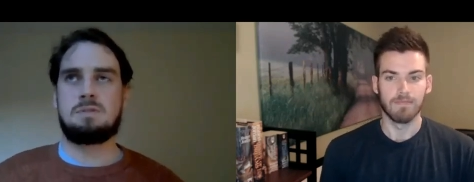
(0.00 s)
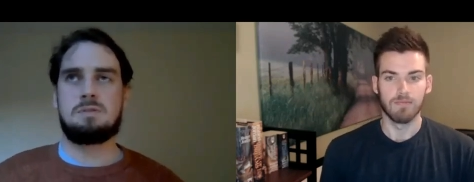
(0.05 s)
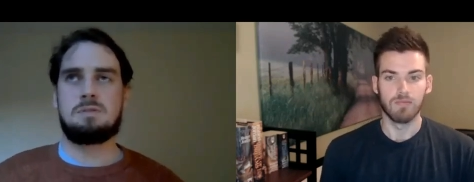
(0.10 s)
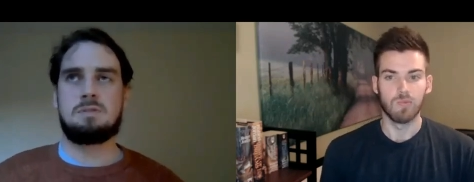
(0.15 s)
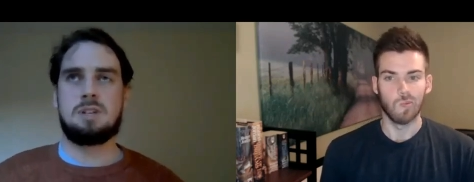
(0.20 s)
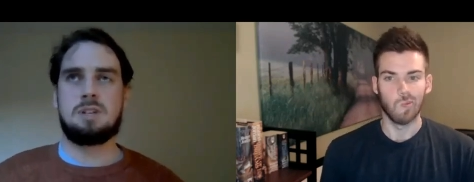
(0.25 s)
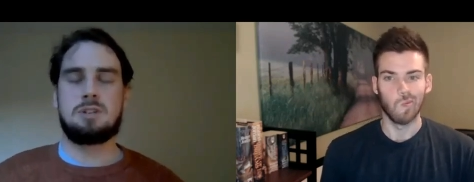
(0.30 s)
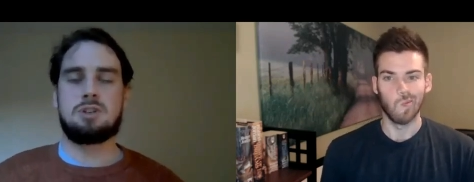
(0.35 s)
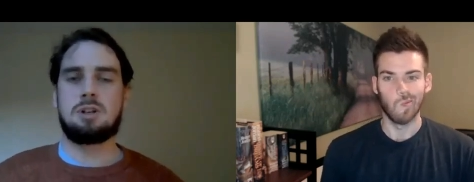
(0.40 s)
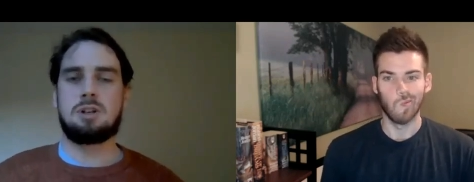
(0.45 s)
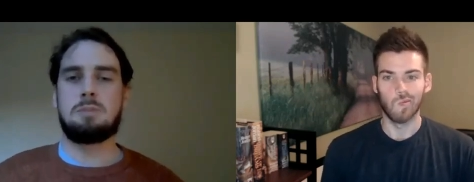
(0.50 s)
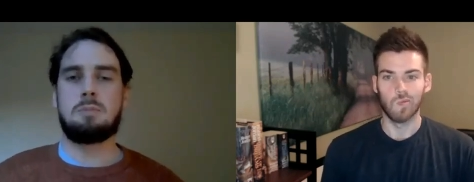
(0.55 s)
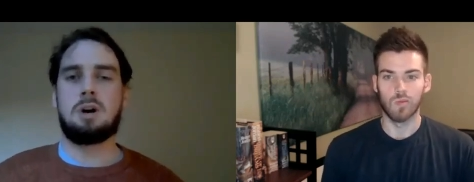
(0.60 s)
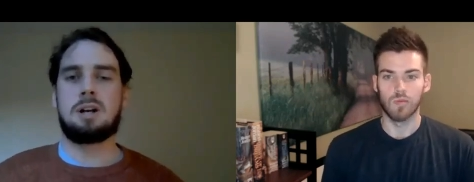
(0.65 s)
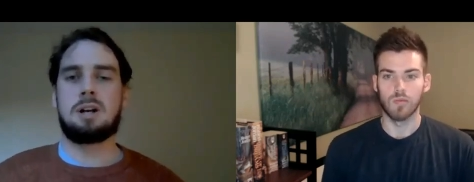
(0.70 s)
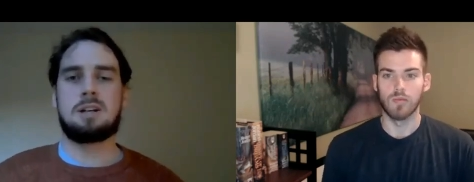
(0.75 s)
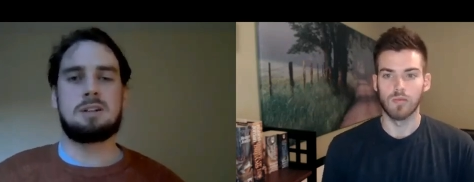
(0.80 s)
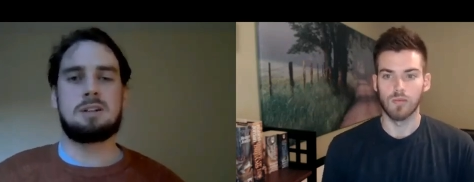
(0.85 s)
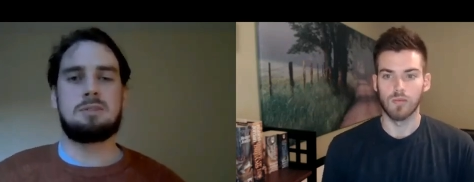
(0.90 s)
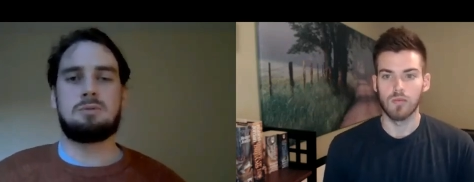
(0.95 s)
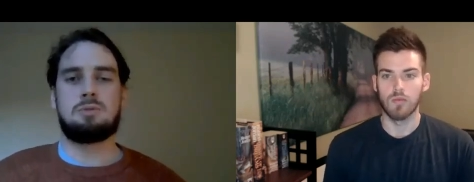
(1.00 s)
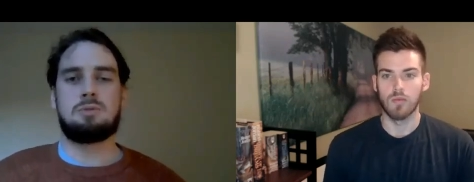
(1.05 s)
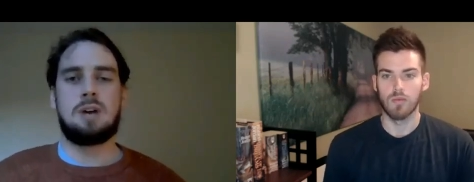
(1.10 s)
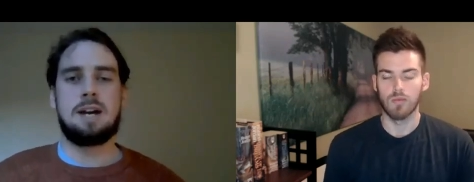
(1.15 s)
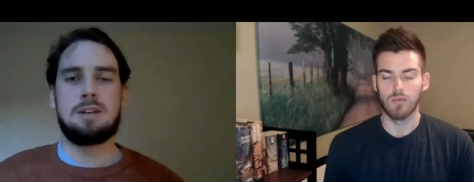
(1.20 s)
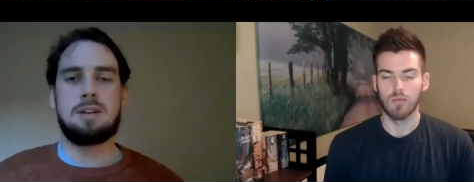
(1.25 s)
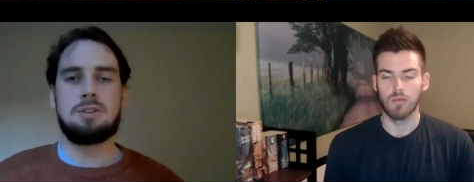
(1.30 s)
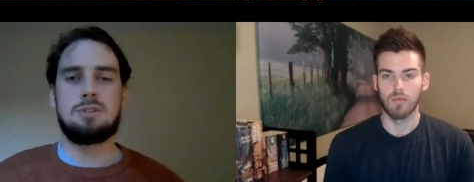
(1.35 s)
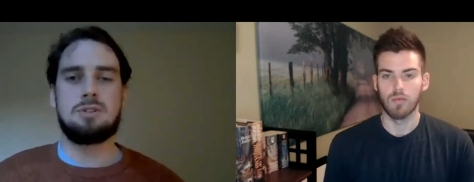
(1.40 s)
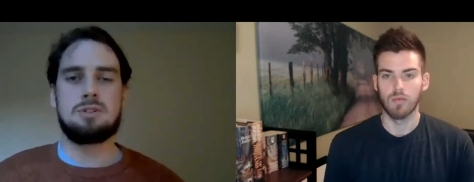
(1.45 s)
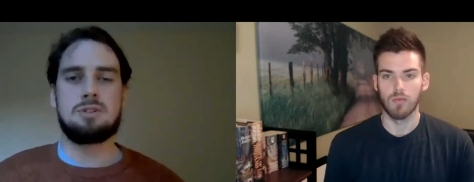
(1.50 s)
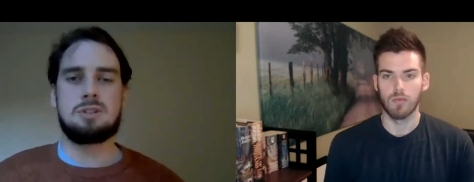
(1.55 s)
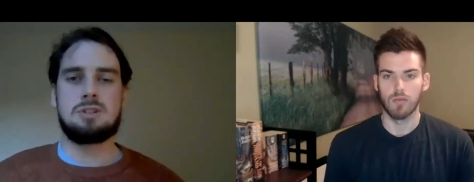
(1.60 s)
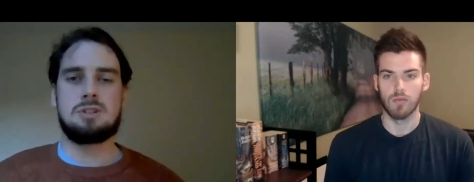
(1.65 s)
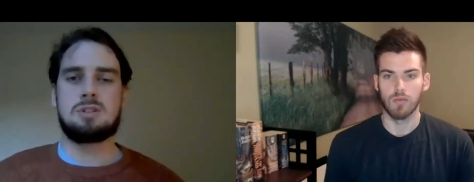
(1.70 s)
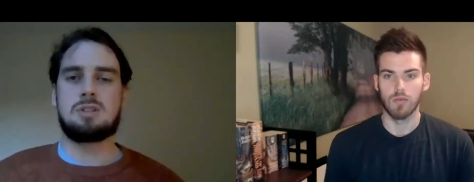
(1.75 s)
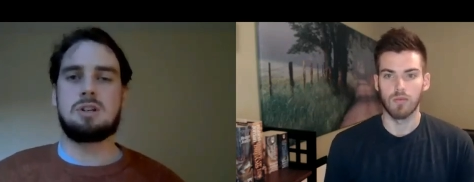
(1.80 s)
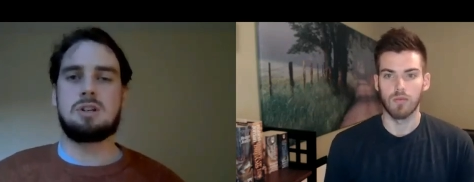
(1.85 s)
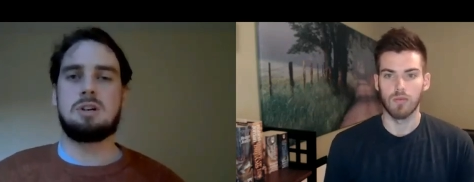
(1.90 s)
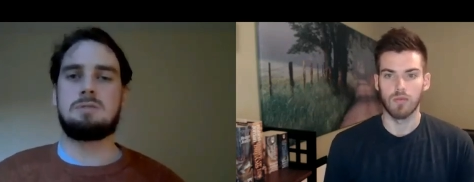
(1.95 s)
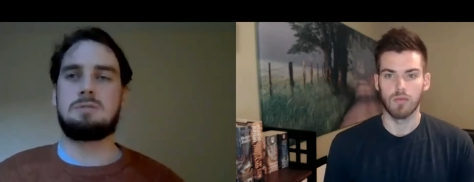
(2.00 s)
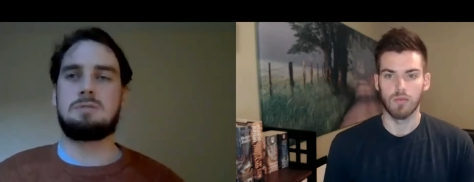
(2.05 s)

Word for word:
Speaker 1: digital marketing writers and stuff.